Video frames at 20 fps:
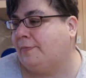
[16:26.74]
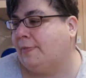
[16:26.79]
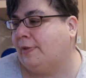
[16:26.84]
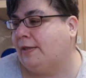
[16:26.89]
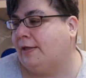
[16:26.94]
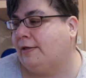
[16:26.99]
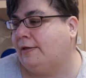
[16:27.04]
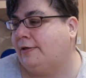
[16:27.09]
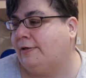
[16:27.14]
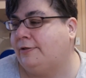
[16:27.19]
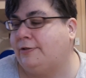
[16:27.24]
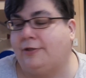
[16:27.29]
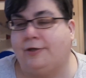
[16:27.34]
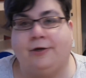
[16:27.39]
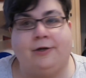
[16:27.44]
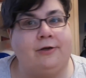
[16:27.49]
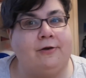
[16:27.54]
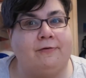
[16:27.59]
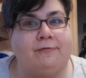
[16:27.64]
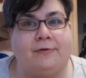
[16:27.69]
So there you
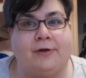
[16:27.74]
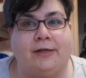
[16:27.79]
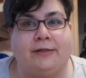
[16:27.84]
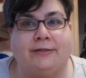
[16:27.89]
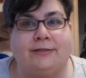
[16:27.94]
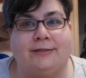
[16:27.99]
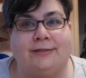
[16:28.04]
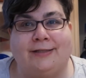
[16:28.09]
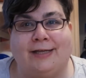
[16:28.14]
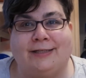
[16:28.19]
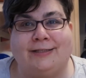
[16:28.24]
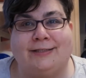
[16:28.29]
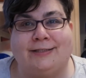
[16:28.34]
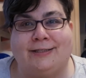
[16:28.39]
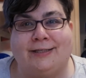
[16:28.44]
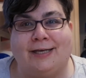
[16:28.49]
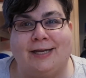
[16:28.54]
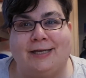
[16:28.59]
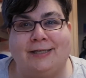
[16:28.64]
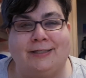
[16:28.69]
go, friends. That's
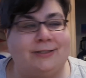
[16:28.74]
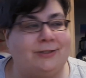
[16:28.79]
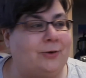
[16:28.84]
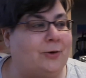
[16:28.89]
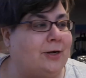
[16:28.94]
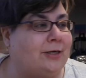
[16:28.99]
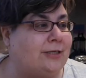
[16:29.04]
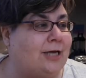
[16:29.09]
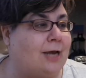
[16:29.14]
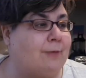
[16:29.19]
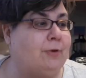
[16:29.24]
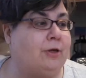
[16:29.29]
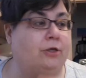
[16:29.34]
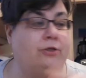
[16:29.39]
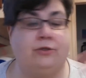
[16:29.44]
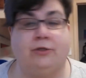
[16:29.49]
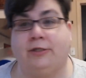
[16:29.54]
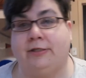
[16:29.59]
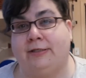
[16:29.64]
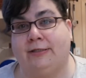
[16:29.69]
today's story time. So
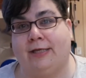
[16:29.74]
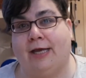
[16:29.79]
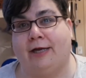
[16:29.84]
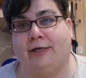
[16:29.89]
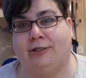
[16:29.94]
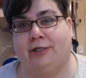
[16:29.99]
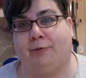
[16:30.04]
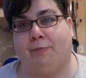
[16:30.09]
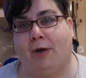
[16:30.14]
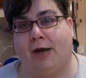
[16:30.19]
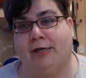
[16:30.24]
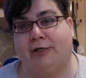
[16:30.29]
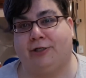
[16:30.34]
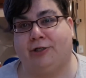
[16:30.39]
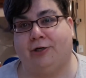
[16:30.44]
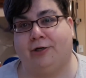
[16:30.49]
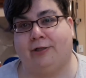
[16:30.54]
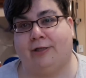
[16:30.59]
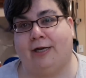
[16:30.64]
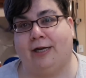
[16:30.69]
this is actually my
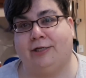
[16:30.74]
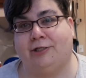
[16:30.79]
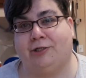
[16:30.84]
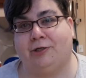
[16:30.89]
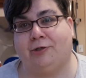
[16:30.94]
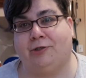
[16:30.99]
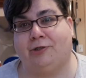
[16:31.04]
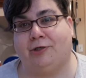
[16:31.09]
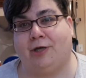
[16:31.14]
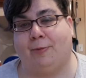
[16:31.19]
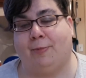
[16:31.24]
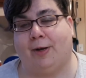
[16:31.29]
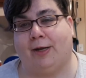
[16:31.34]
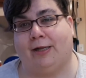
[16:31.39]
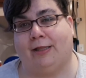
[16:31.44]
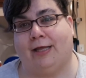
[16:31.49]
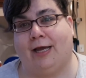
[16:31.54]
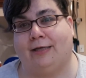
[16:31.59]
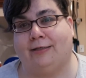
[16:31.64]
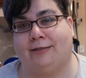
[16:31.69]
shirt that I showed you. I bought it
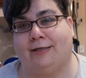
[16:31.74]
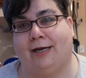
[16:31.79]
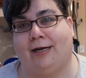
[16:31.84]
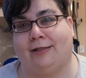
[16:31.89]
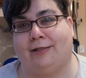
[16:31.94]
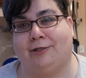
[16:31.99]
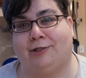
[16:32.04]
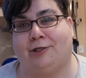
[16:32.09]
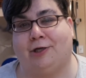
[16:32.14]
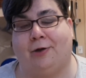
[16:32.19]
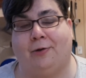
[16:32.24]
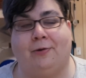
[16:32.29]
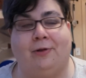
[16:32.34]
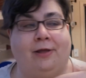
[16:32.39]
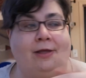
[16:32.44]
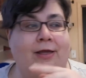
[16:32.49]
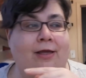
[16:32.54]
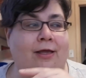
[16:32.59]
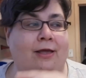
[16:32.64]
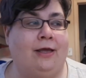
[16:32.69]
last night at the show.
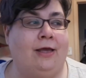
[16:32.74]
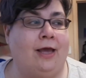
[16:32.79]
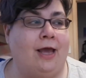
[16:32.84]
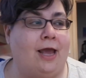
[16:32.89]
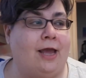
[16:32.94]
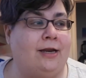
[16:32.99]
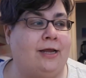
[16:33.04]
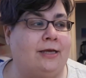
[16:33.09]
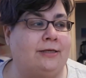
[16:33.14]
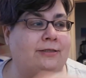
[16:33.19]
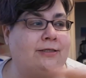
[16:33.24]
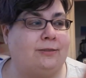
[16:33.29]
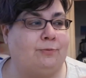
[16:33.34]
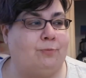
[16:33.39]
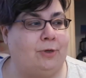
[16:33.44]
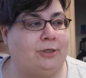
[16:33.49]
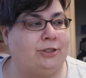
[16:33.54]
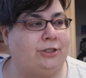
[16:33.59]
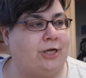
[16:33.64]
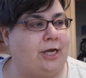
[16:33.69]
And his is
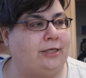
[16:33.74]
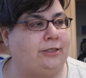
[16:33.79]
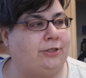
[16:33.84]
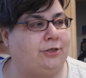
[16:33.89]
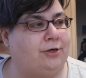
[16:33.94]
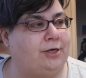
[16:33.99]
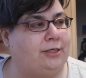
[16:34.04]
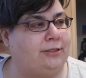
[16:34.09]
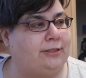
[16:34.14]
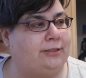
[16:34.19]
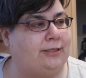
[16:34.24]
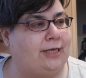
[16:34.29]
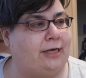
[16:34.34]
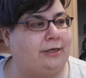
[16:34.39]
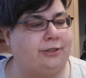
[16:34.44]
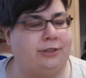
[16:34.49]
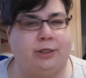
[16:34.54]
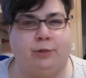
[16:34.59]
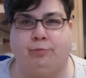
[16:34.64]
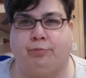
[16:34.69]
much nicer. His is
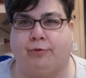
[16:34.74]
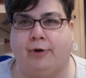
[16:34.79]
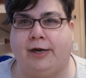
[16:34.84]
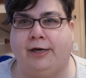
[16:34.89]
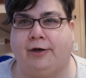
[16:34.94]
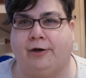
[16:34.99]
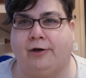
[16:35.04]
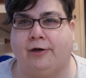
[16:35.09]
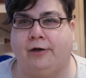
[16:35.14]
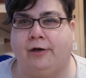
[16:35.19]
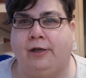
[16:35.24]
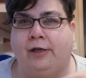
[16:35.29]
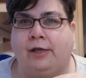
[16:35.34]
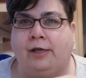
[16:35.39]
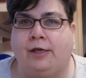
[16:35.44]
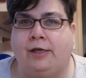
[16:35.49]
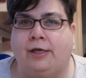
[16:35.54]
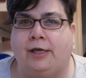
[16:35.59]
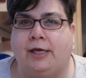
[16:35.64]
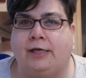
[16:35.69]
actually brighter.
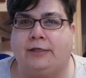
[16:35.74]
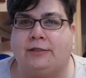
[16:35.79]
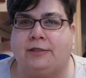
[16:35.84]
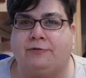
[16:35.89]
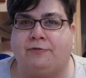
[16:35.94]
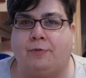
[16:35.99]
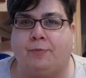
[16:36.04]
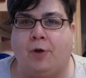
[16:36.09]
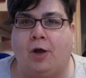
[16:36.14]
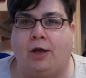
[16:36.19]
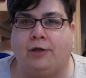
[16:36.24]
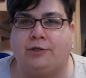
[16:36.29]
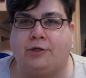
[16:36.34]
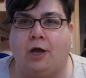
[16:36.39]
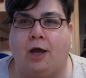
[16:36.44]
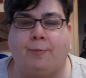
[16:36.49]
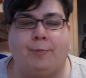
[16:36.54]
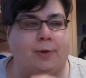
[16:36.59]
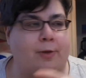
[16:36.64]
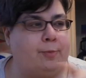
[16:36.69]
His is from Hot
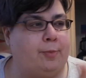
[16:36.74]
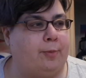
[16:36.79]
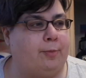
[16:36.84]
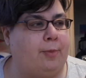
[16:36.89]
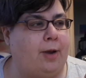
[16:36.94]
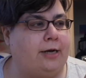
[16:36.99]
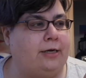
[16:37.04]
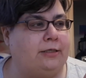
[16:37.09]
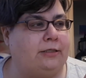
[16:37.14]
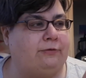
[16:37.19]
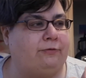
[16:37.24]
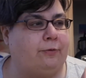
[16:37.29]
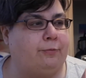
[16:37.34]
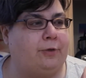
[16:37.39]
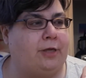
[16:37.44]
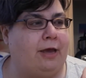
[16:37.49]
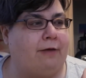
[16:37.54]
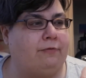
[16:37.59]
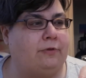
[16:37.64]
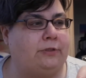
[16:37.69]
Topic, but mine is from
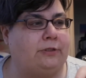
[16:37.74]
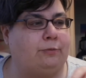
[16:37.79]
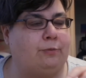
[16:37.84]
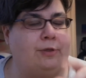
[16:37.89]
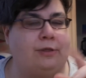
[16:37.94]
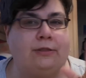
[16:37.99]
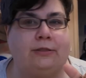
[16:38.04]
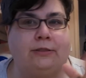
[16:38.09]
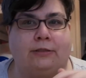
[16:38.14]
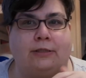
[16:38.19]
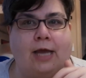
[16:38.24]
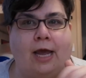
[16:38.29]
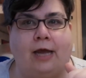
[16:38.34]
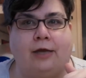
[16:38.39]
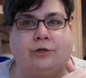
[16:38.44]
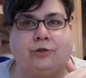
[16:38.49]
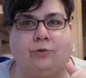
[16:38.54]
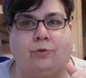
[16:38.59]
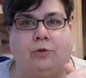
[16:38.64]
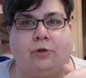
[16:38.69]
Kevin Smith's
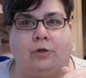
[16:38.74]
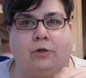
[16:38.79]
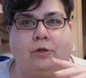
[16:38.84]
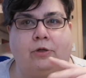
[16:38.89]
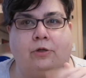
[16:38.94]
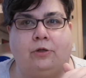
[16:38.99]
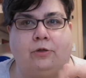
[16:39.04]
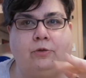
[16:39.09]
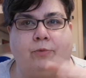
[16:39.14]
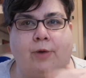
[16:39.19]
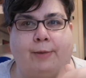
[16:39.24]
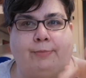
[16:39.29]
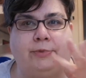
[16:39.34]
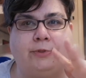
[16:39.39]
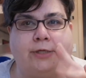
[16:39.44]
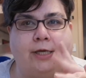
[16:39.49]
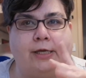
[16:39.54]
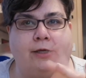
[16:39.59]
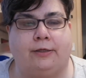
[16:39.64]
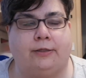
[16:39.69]
actual
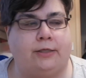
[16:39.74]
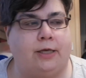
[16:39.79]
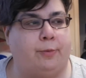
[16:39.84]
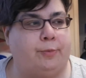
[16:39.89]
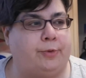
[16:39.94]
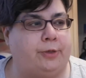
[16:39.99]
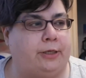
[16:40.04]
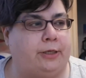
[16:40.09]
website company.